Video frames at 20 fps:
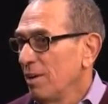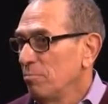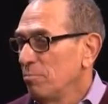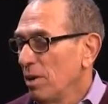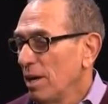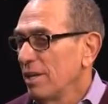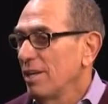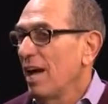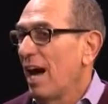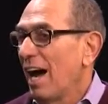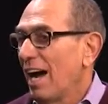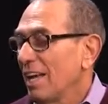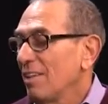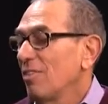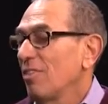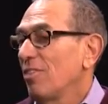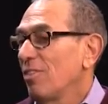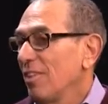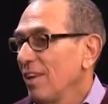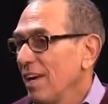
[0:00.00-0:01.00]
But I
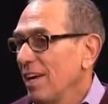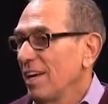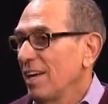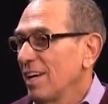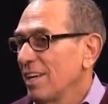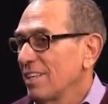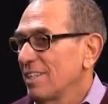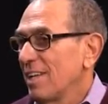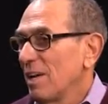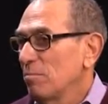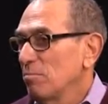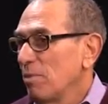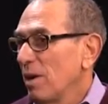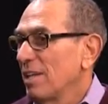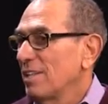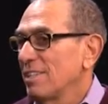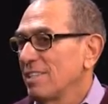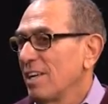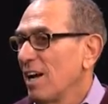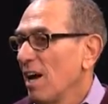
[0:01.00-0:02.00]
think that
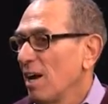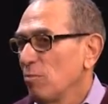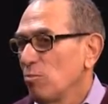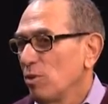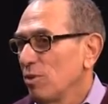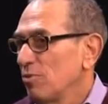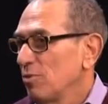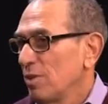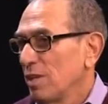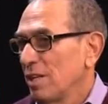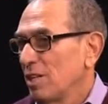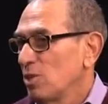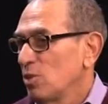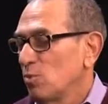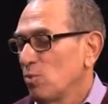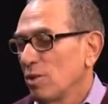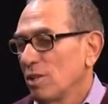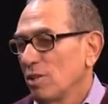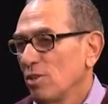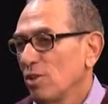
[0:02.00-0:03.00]
by the time we're finished,
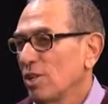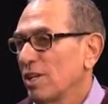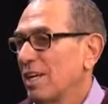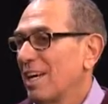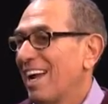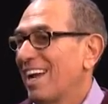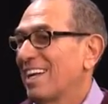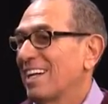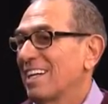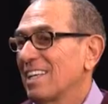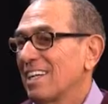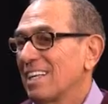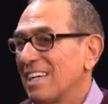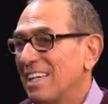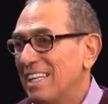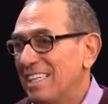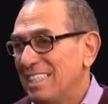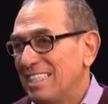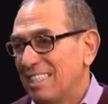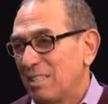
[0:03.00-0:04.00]
we're looking at at
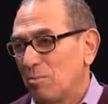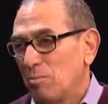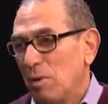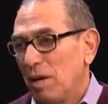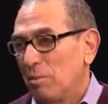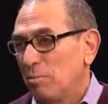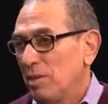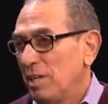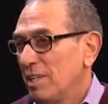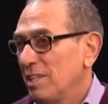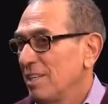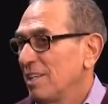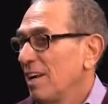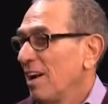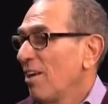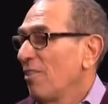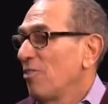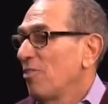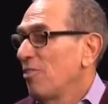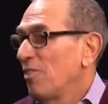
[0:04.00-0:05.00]
least maybe
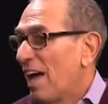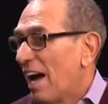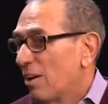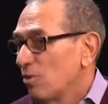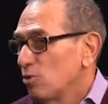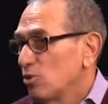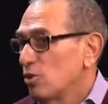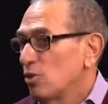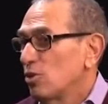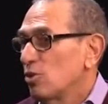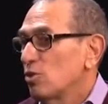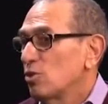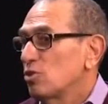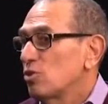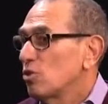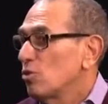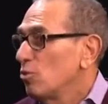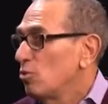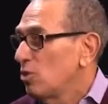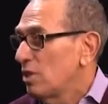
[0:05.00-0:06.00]
a thousand or
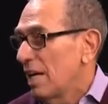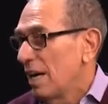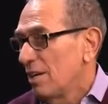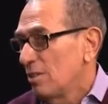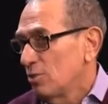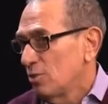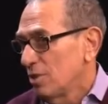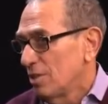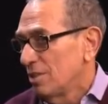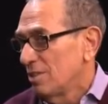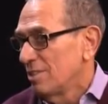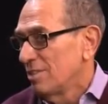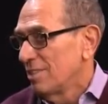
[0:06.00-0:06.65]
two thousand,